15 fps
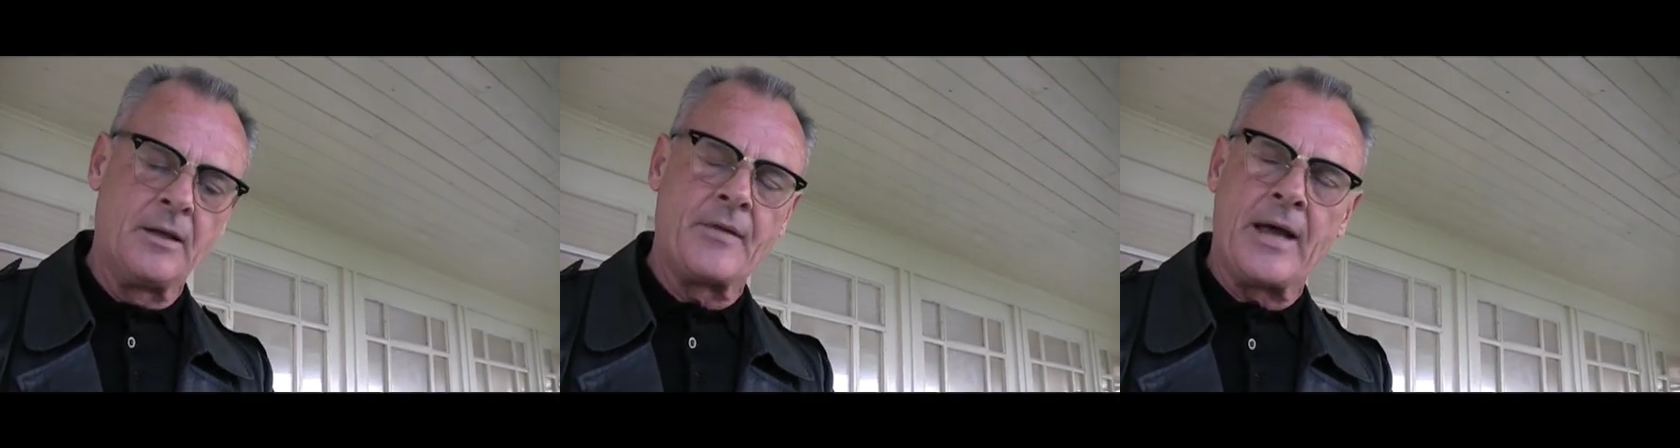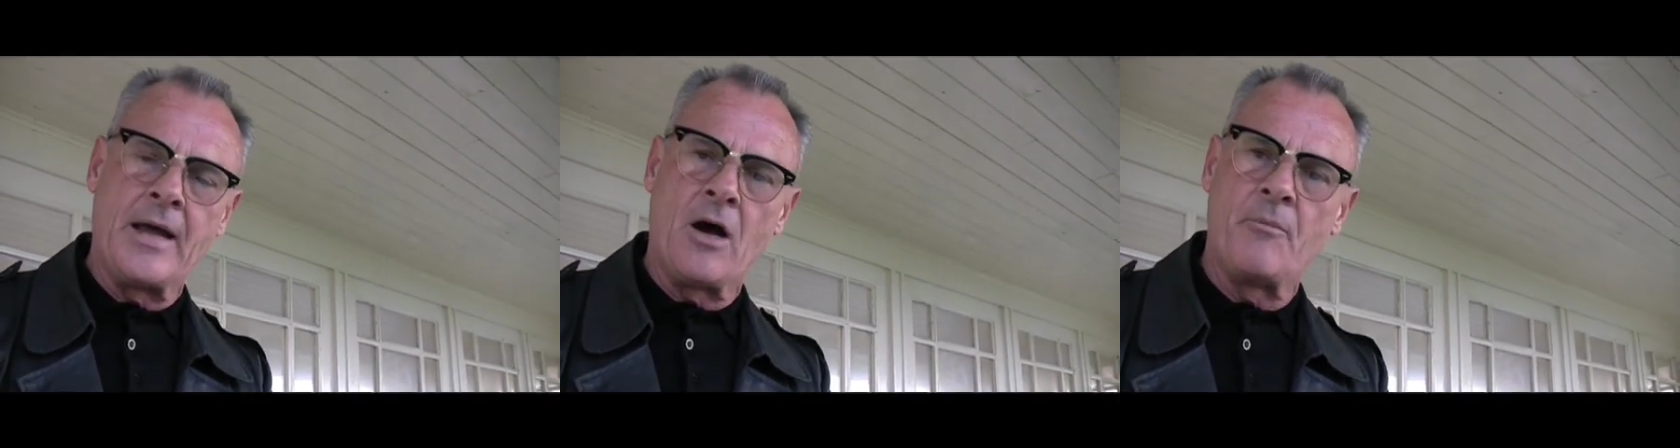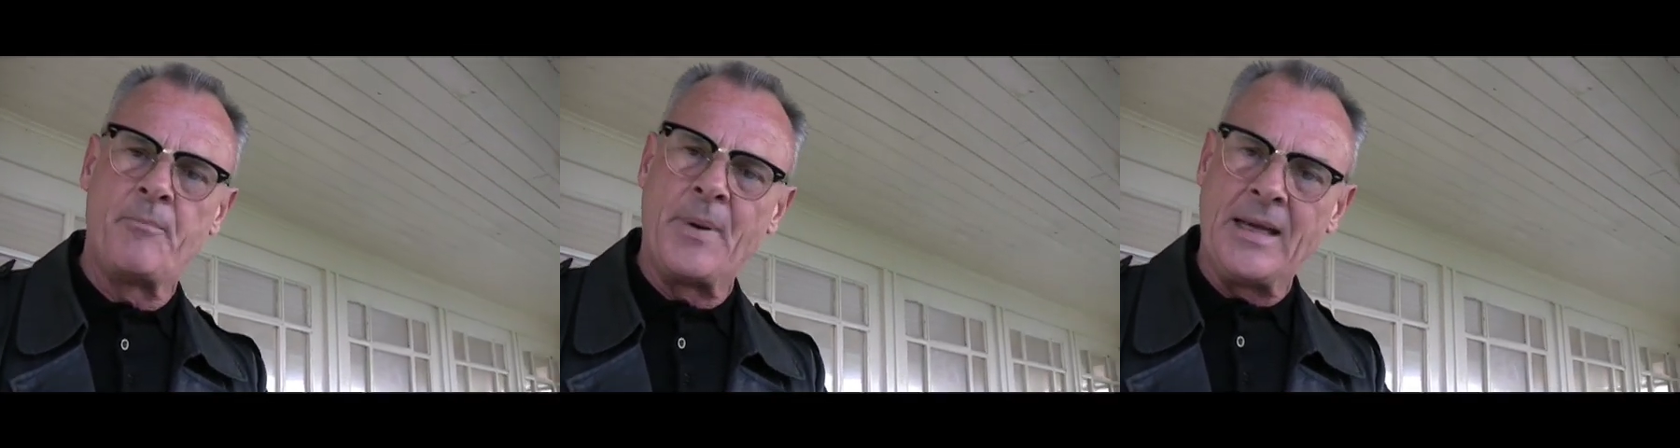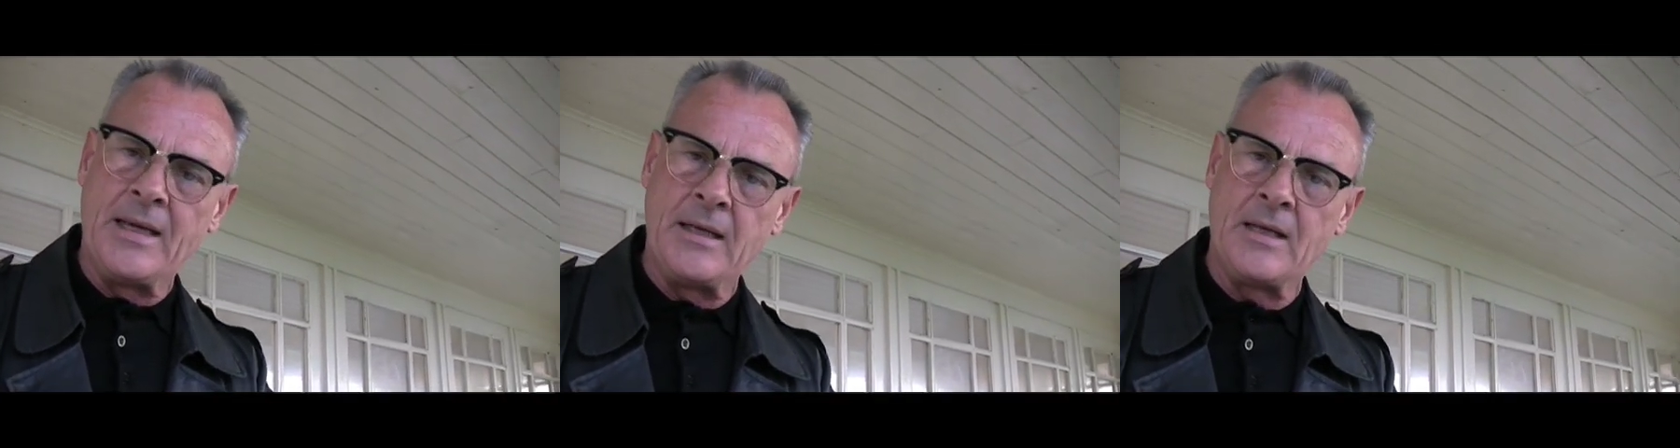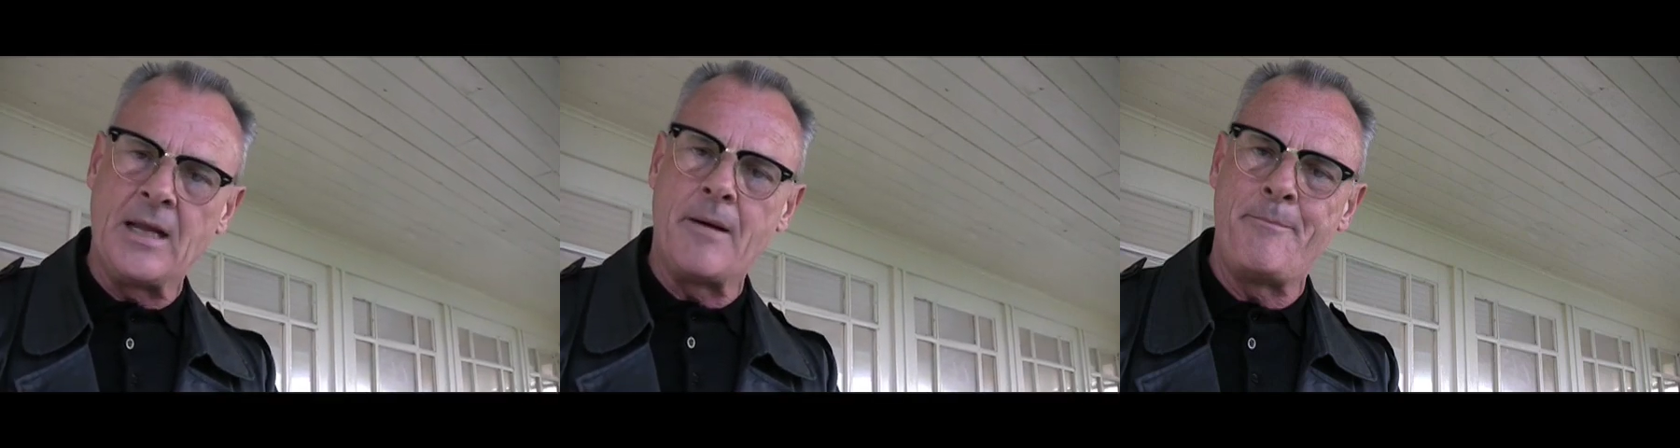they are
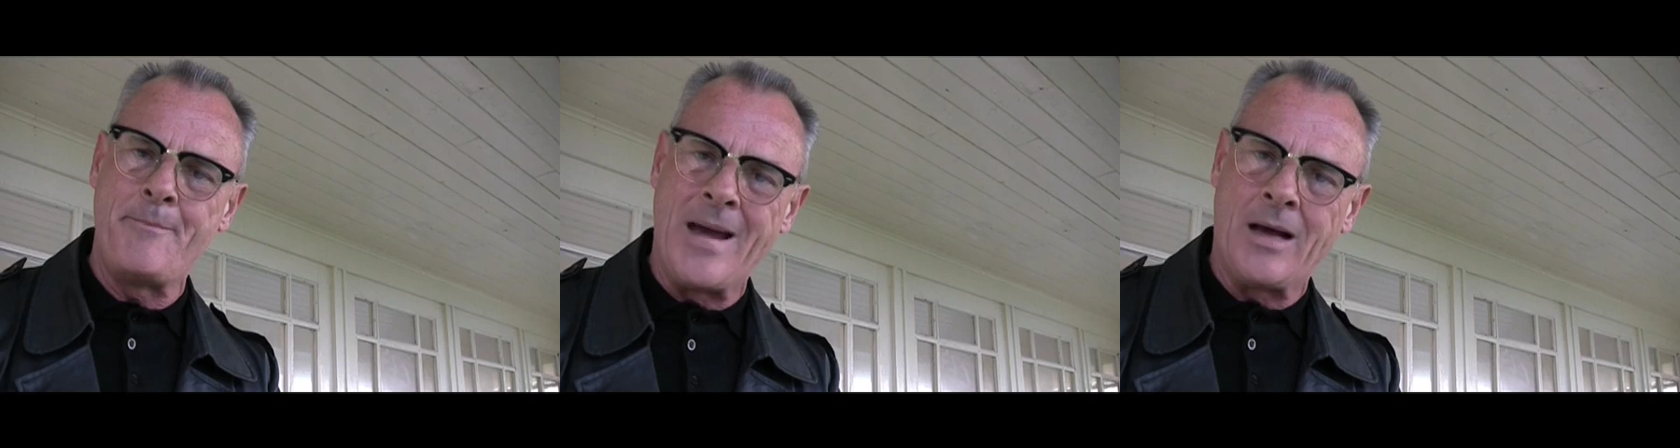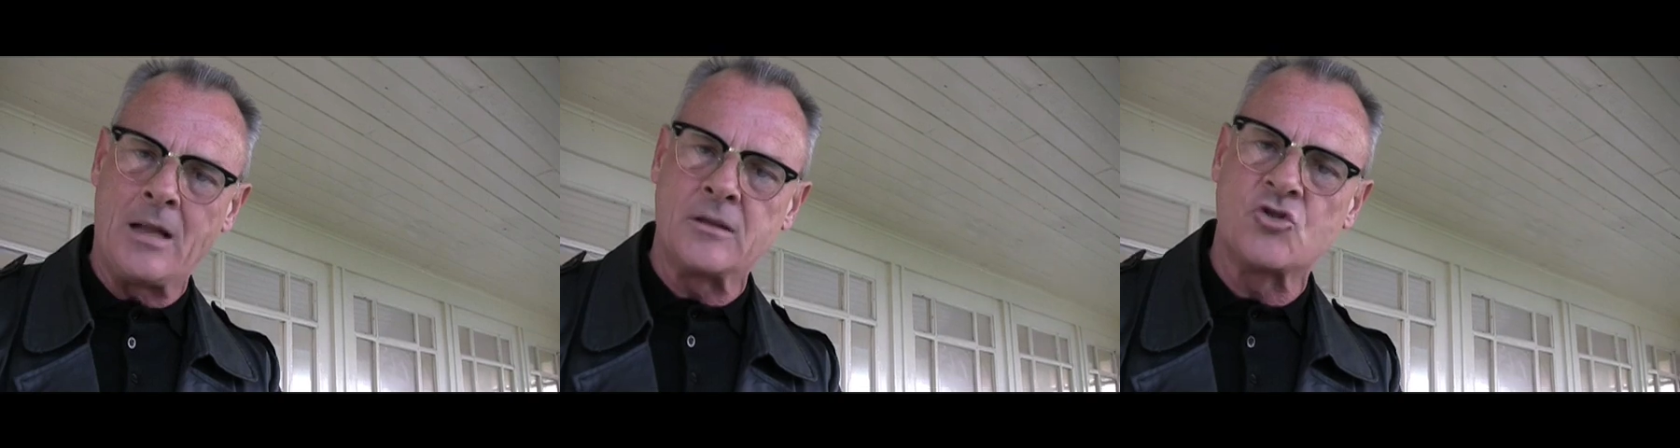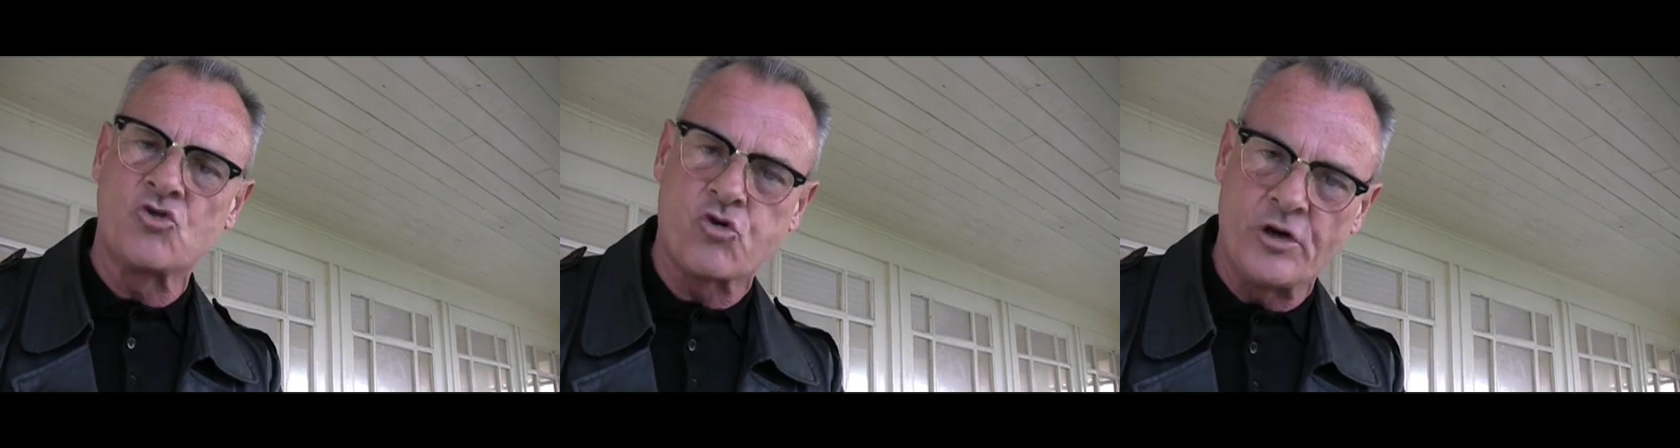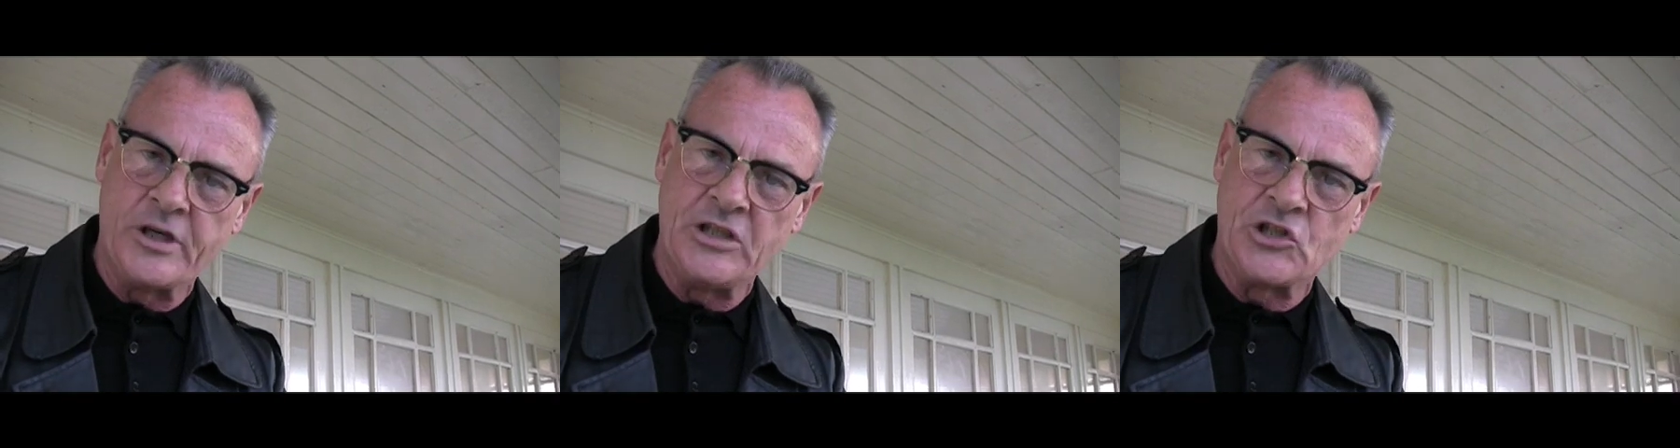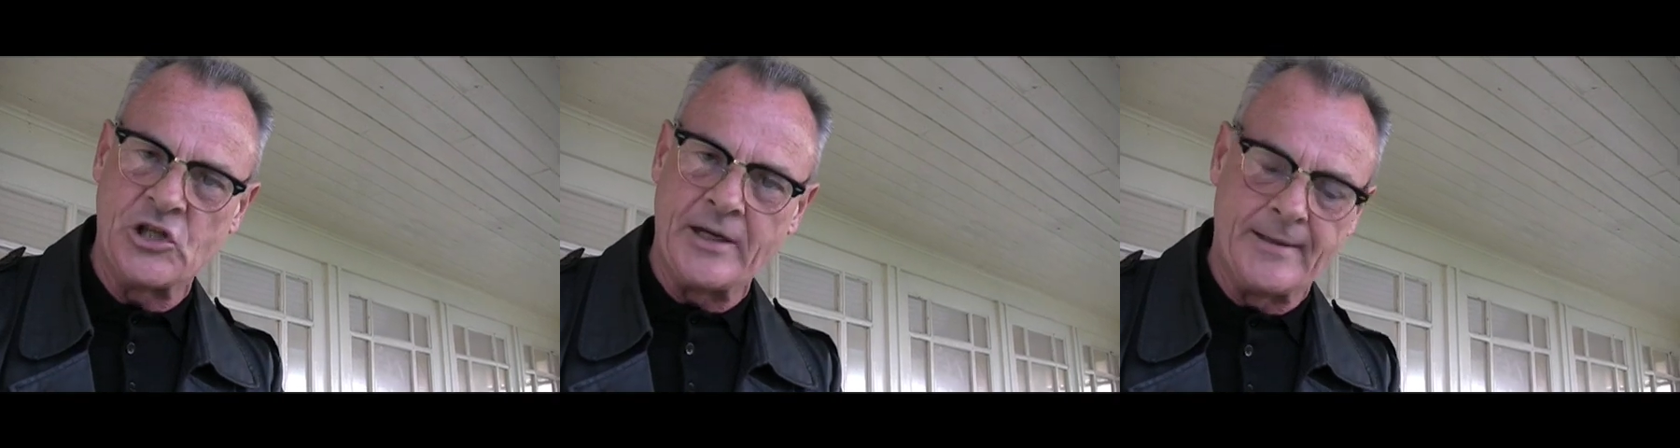being
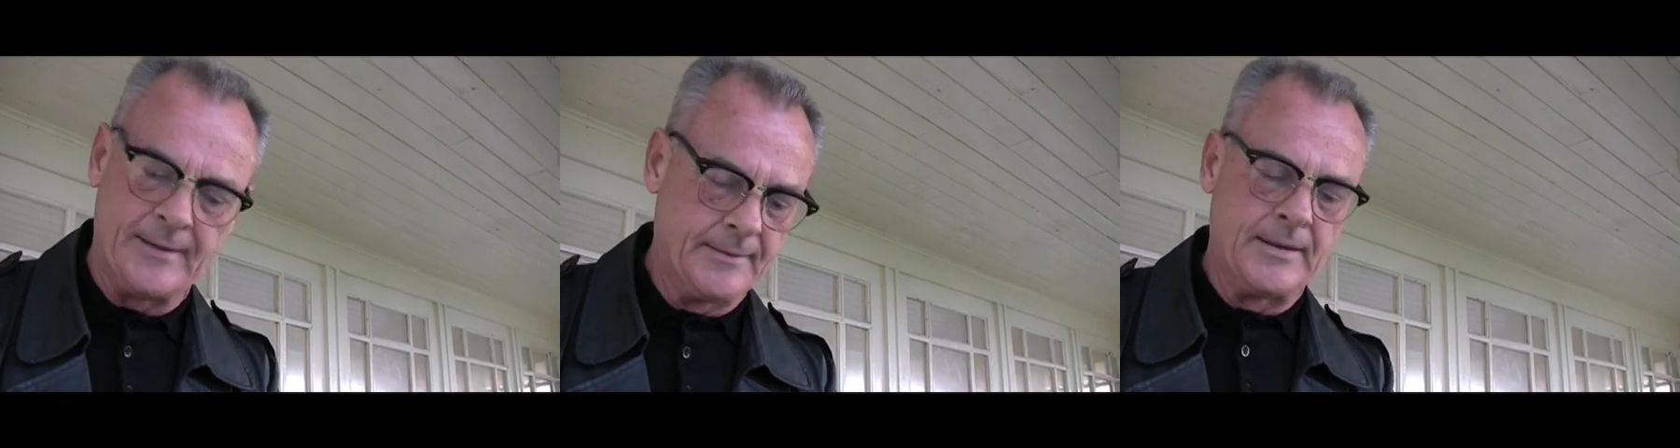maltreated.